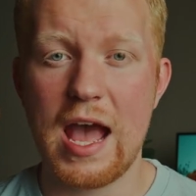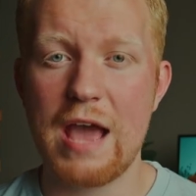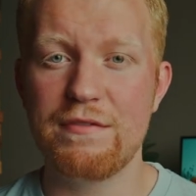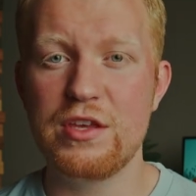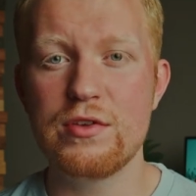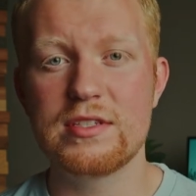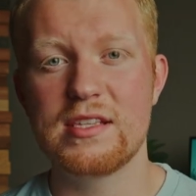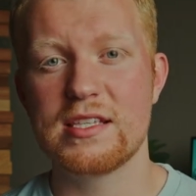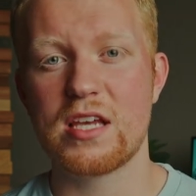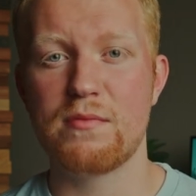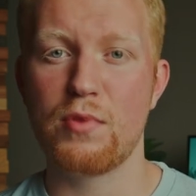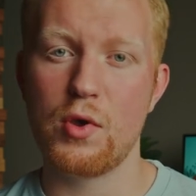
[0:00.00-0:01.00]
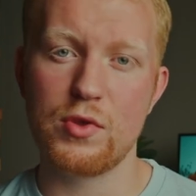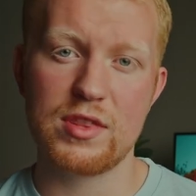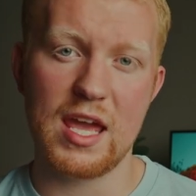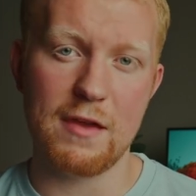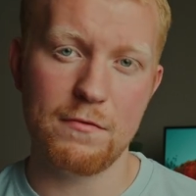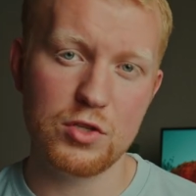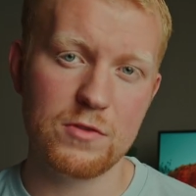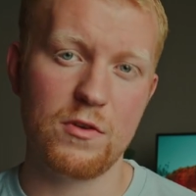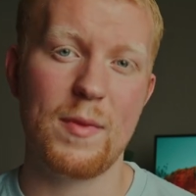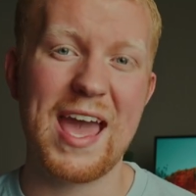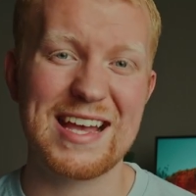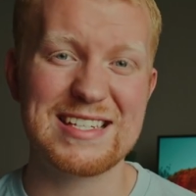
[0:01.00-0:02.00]
I've used this on both a
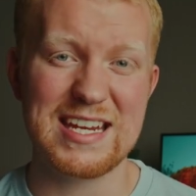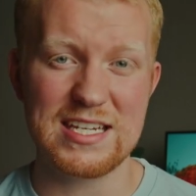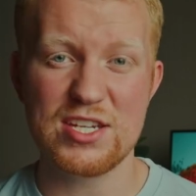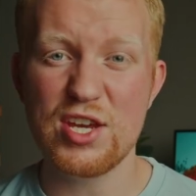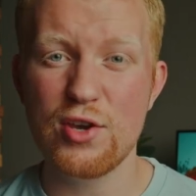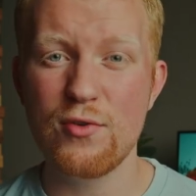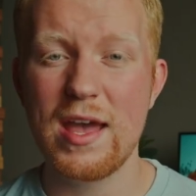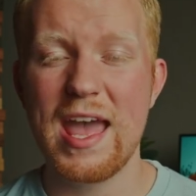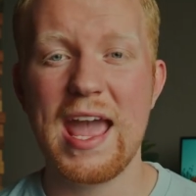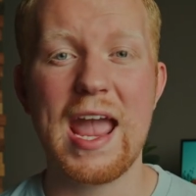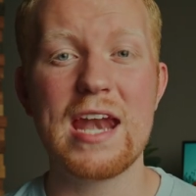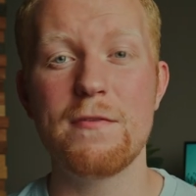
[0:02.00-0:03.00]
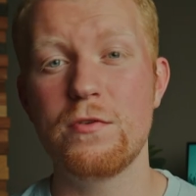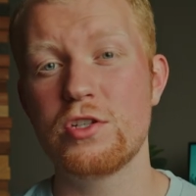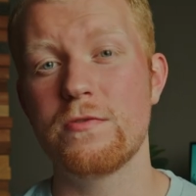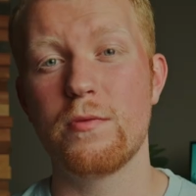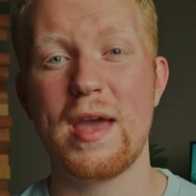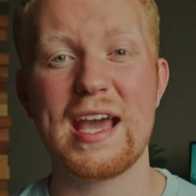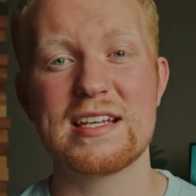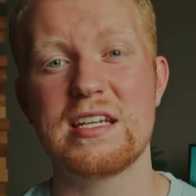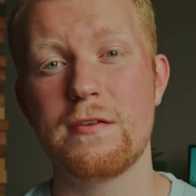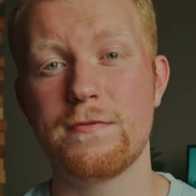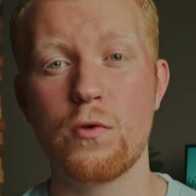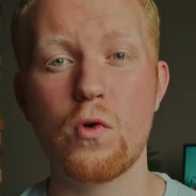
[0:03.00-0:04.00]
Fujifilm X-T2 and a Fujifilm
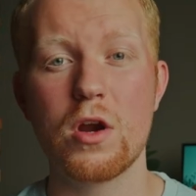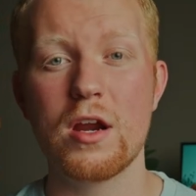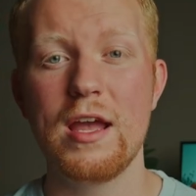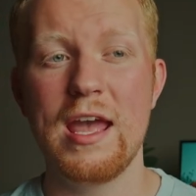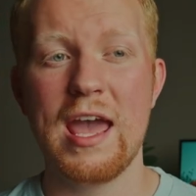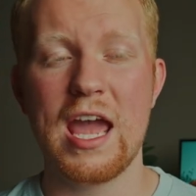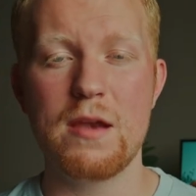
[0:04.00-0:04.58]
X-T4,